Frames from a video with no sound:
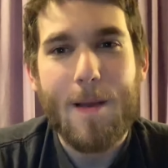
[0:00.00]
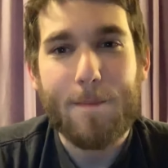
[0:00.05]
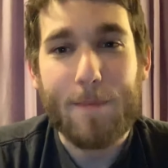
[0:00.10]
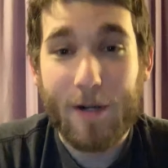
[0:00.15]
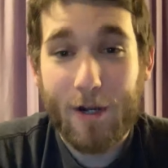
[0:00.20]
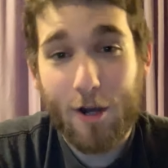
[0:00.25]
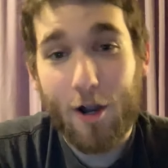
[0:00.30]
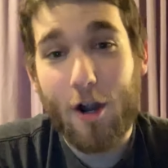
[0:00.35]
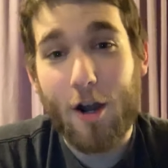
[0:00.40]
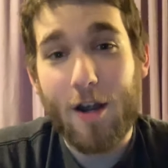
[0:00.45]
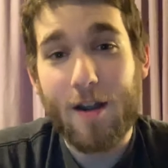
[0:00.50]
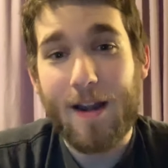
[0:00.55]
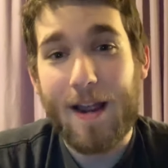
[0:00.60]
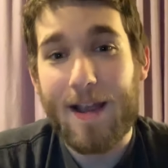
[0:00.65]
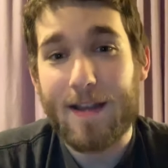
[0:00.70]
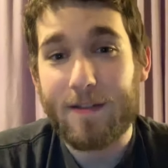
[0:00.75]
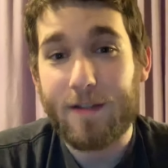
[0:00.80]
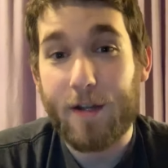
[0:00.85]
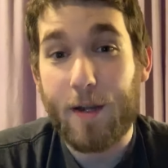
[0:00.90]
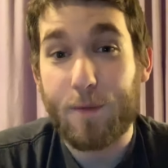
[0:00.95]
Picard
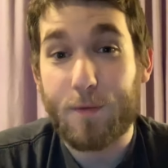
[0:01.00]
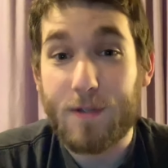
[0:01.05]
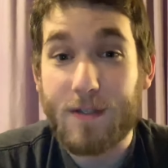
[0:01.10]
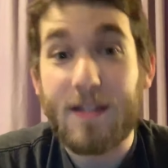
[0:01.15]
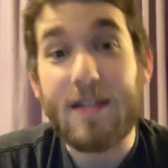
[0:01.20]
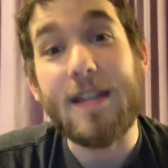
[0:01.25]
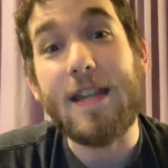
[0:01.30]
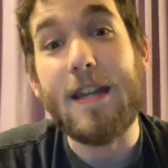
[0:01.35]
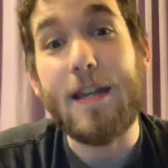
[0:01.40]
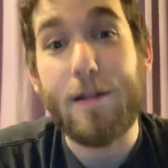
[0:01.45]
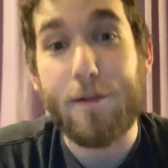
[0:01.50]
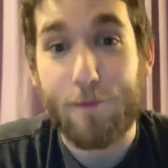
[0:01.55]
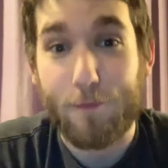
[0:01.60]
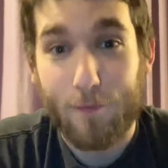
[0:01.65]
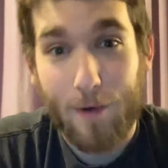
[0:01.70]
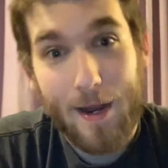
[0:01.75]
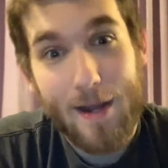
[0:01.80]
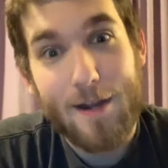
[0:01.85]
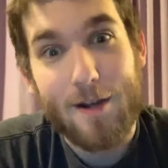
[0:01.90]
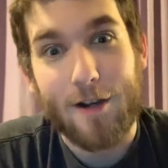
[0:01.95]
has to go see
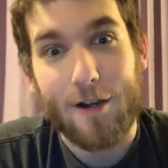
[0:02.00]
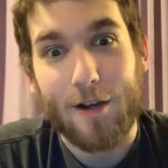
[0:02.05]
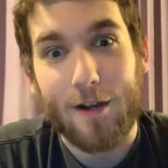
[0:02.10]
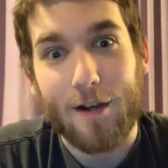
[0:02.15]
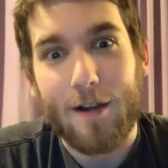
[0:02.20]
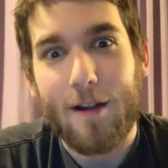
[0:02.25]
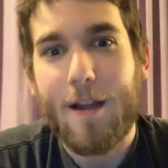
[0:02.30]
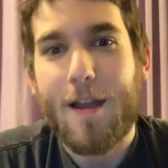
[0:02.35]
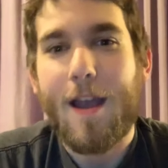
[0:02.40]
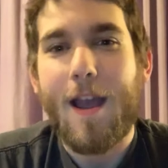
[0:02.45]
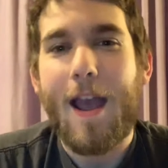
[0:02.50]
Riker.